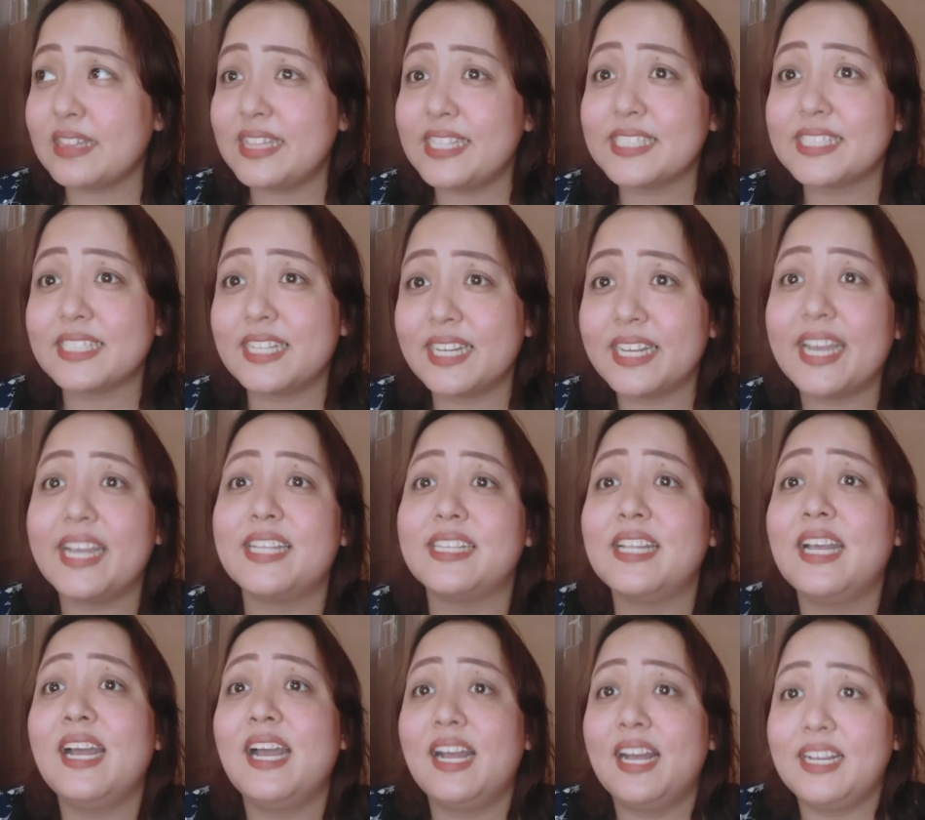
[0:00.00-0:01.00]
this, again,
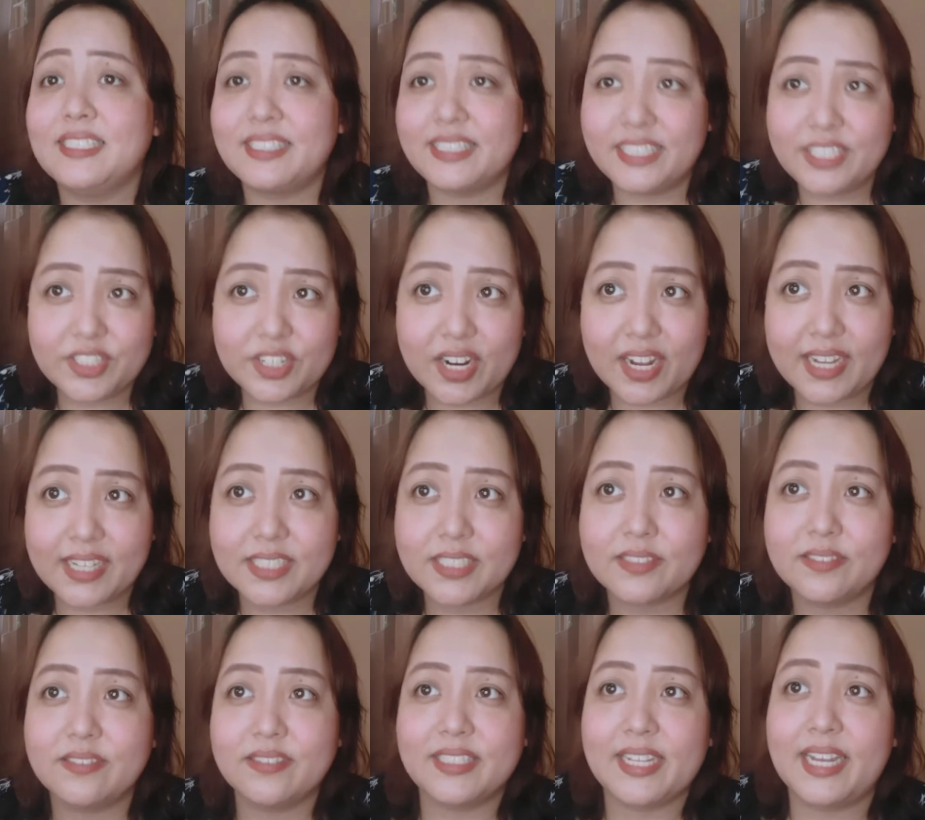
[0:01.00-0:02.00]
senior high
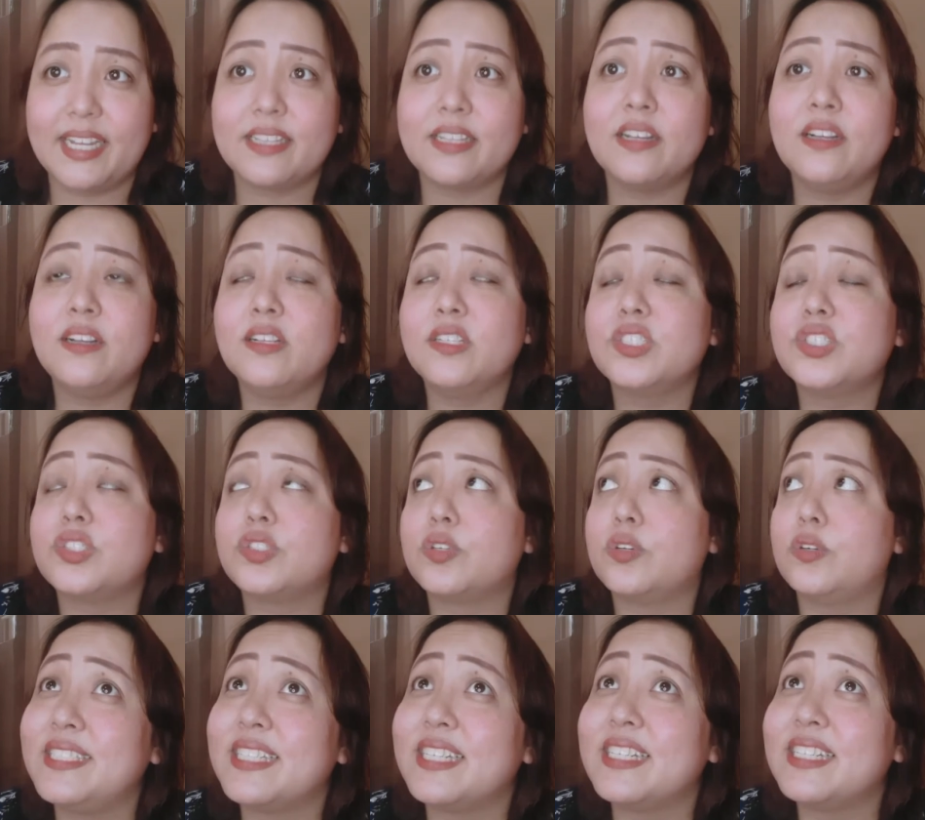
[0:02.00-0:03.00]
school night.
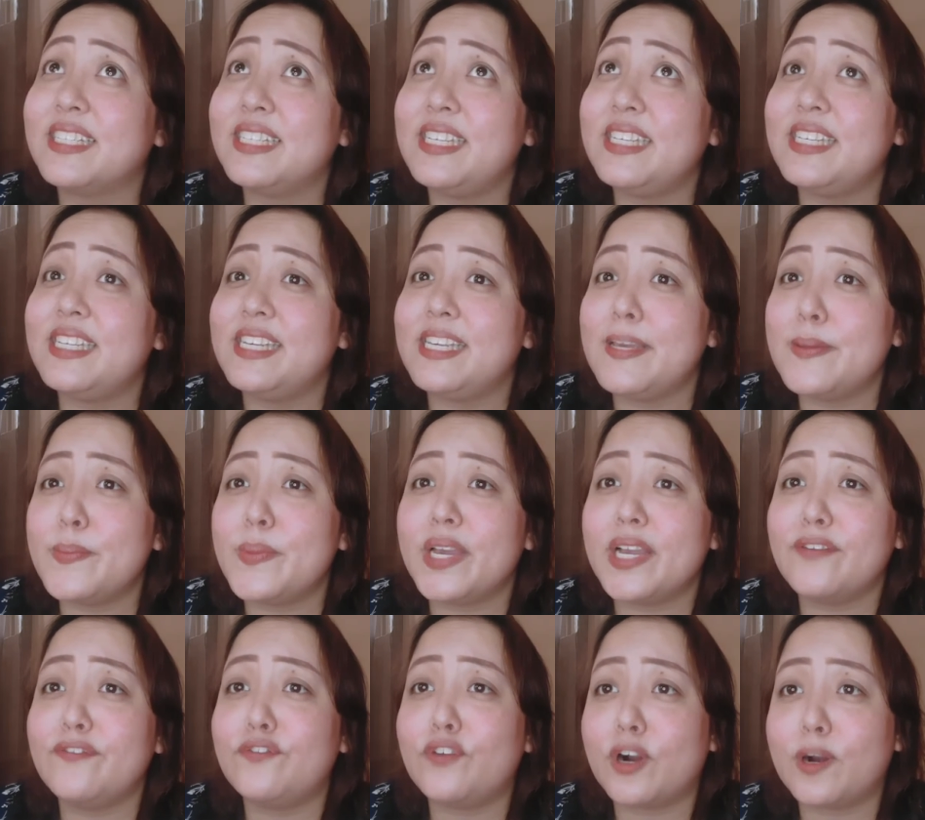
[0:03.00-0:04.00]
So basically,
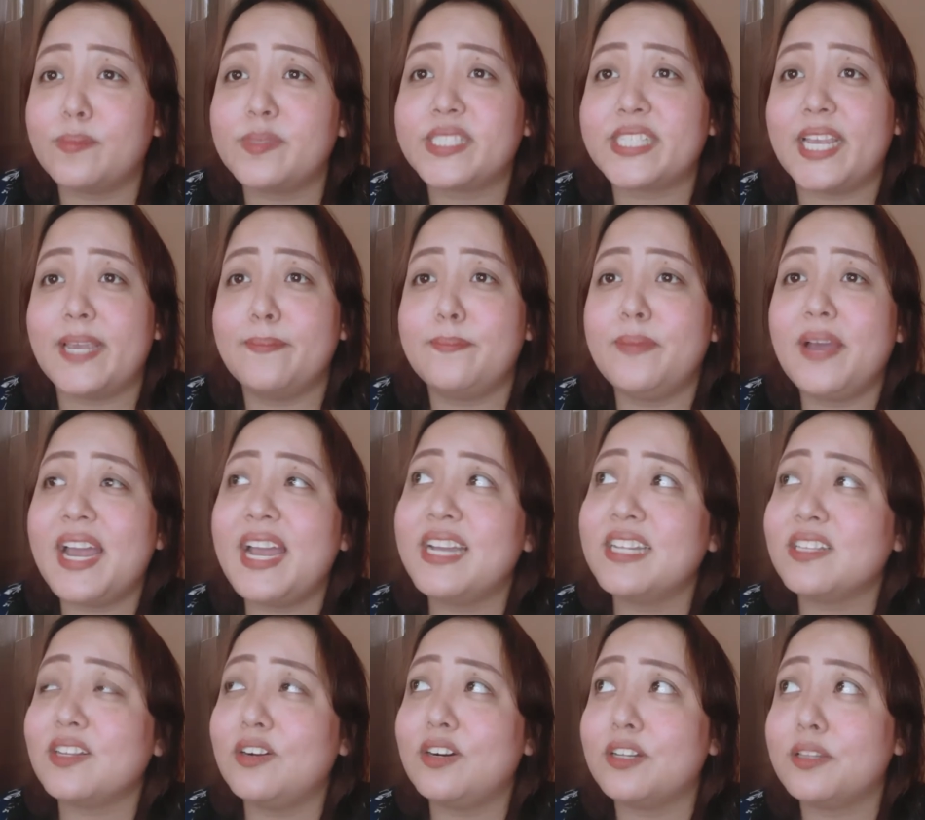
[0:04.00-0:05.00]
Himig forms a
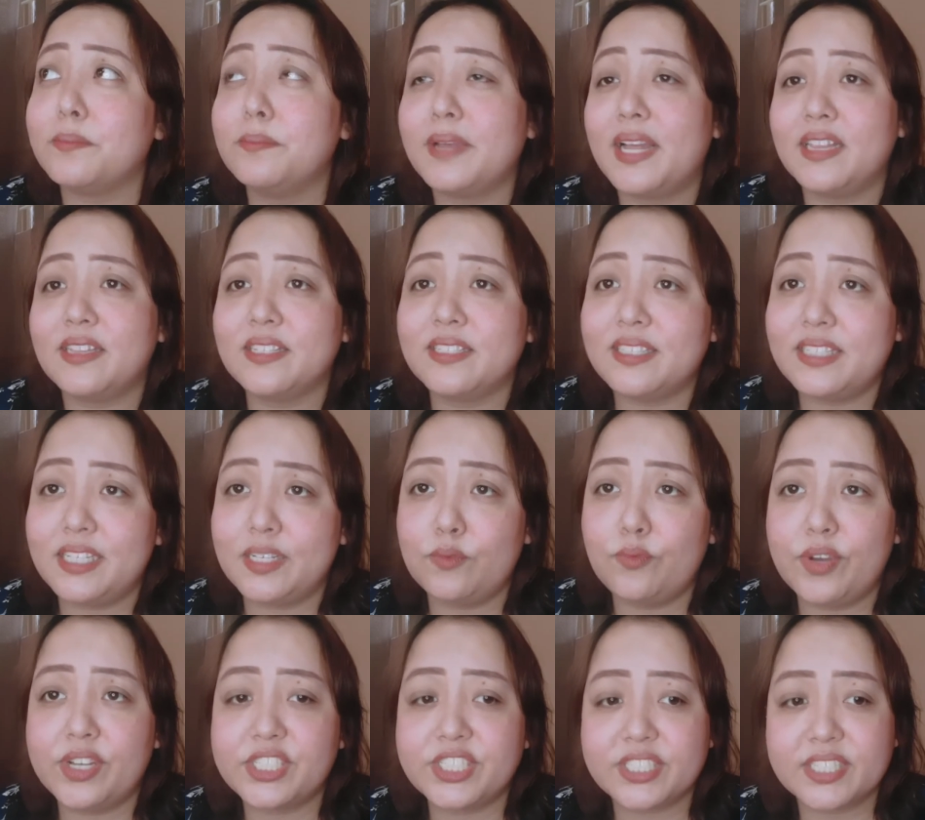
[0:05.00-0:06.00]
band called Melody,
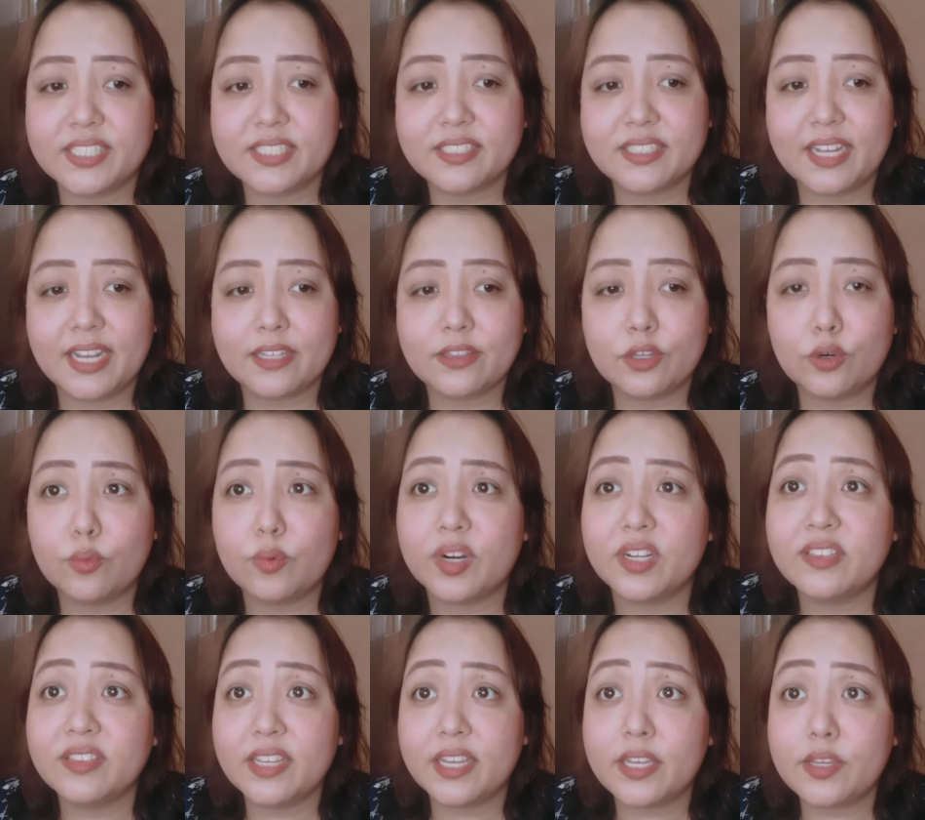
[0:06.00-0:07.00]
which is like the
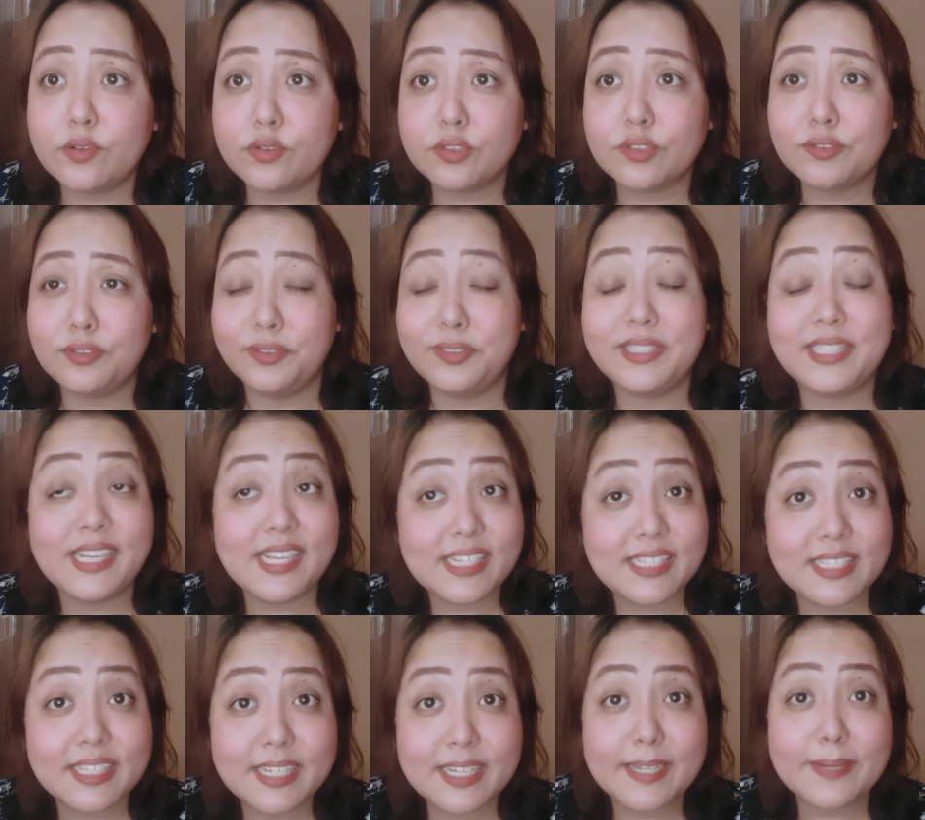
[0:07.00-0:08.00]
word they use to
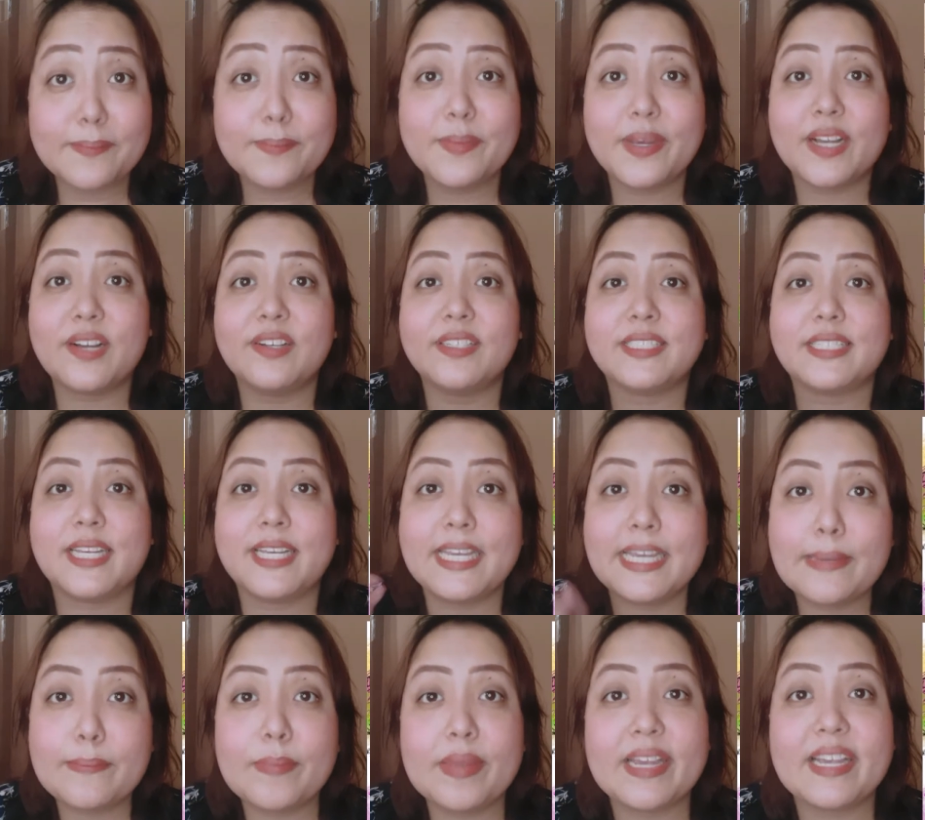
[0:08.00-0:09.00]
tease him, because
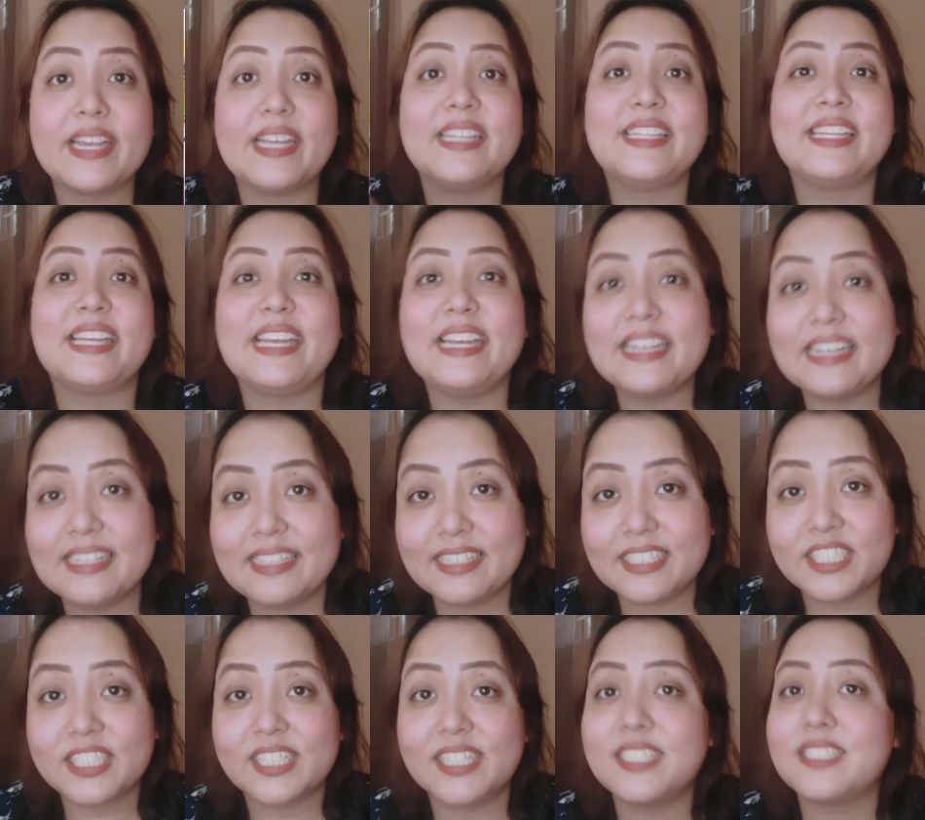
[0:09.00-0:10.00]
Himig in
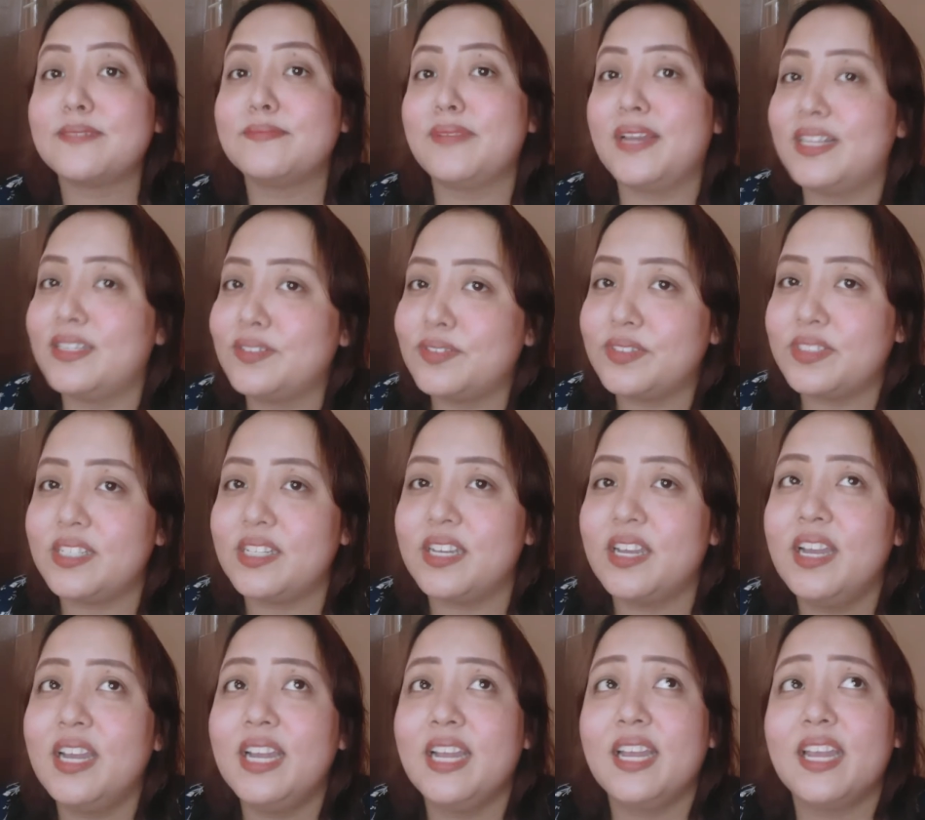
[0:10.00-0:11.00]
English is melody.
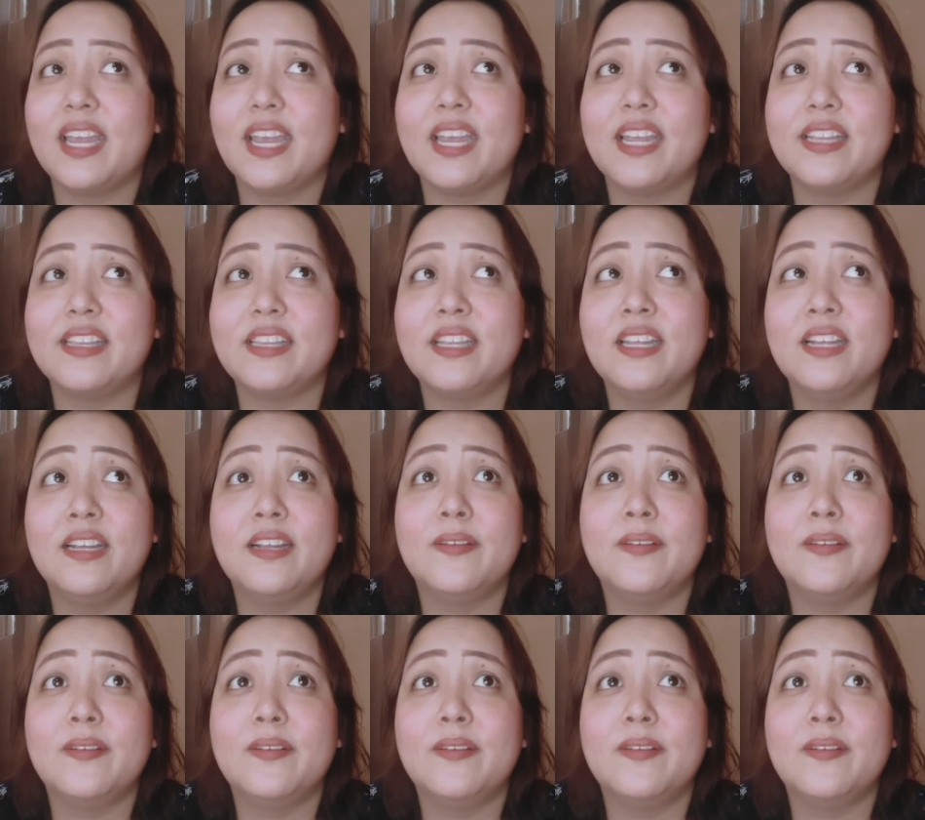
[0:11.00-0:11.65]
And